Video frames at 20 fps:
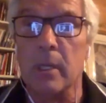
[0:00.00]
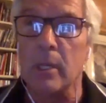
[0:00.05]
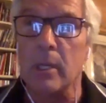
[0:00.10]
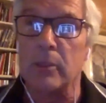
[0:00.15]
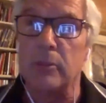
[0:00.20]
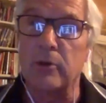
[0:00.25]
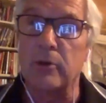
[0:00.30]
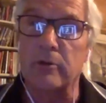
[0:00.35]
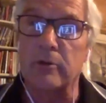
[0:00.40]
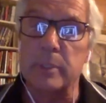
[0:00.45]

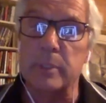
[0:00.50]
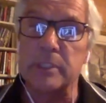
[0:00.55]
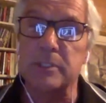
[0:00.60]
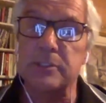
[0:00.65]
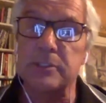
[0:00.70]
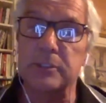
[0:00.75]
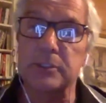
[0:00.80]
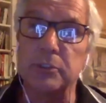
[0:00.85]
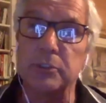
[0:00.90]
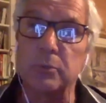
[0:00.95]
There have been
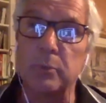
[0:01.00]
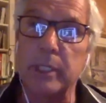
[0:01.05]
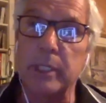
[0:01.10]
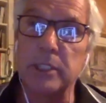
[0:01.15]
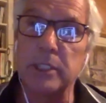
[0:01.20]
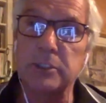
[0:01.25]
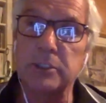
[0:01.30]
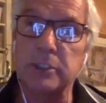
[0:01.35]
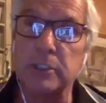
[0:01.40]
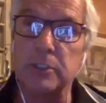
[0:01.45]

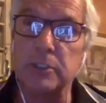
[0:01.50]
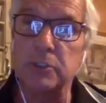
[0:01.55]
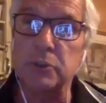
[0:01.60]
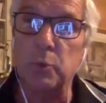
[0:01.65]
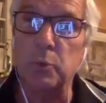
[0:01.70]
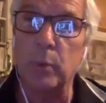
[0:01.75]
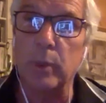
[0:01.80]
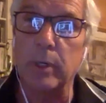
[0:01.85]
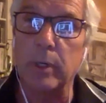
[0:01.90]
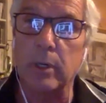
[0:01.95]
situations
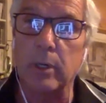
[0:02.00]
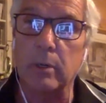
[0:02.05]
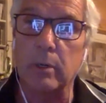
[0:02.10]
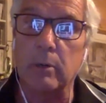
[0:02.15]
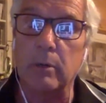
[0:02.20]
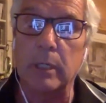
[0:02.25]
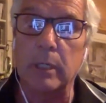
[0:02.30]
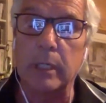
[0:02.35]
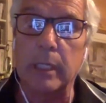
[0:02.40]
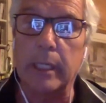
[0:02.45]
where
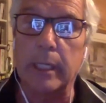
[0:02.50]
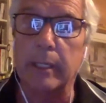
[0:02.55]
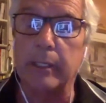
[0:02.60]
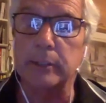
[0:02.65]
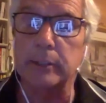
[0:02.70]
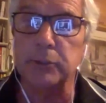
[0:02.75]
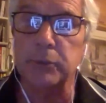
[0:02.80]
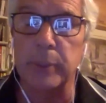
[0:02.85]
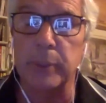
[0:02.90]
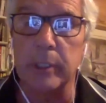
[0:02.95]

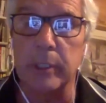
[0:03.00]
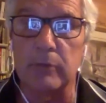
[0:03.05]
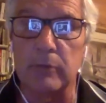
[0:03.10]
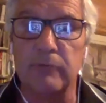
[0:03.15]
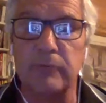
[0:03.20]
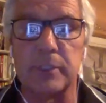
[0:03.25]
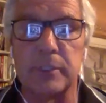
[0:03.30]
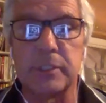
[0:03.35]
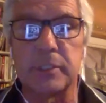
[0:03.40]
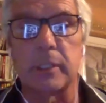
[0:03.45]
trailer
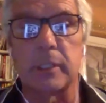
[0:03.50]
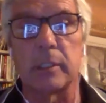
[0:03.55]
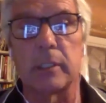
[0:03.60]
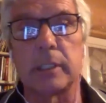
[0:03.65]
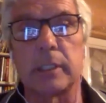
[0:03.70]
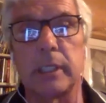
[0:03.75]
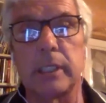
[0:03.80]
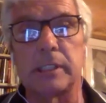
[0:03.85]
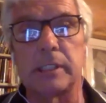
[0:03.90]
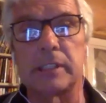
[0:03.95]

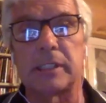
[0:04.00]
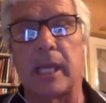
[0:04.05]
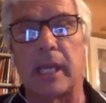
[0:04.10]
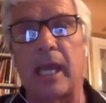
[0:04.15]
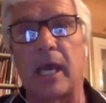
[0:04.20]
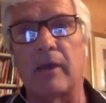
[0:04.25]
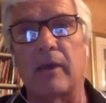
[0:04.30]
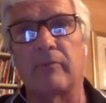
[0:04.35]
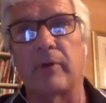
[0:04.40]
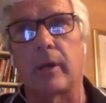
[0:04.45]
facilities
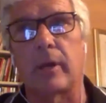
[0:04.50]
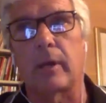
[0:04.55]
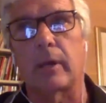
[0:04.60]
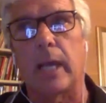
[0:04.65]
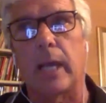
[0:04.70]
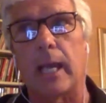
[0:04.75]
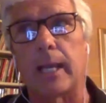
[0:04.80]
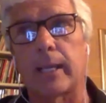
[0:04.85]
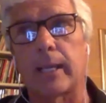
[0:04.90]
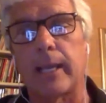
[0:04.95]
have a
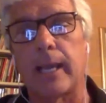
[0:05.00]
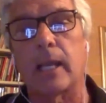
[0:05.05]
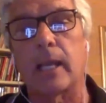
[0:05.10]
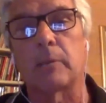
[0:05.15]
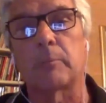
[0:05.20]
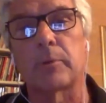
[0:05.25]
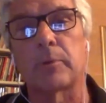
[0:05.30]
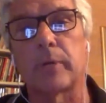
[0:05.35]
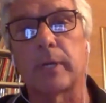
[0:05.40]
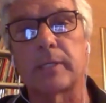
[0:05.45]

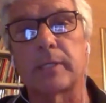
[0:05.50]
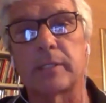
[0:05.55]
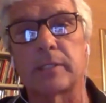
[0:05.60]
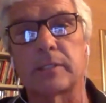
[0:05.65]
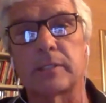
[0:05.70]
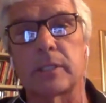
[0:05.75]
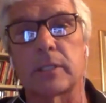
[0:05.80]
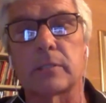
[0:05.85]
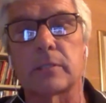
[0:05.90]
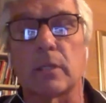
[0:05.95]
caliper at the
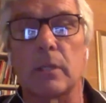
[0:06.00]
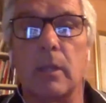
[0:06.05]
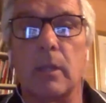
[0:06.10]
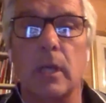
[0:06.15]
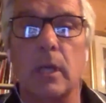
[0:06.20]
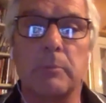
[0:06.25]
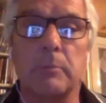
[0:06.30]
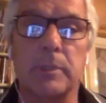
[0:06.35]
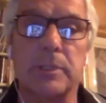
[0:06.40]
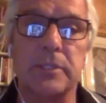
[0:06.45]
6
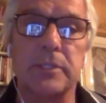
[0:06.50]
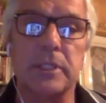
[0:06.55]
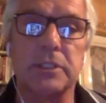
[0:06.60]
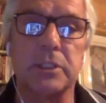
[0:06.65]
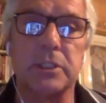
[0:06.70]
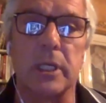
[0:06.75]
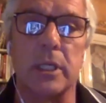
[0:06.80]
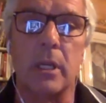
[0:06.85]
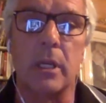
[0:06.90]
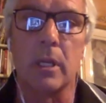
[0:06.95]
o'clock
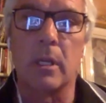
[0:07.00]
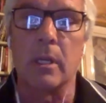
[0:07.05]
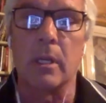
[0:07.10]
position,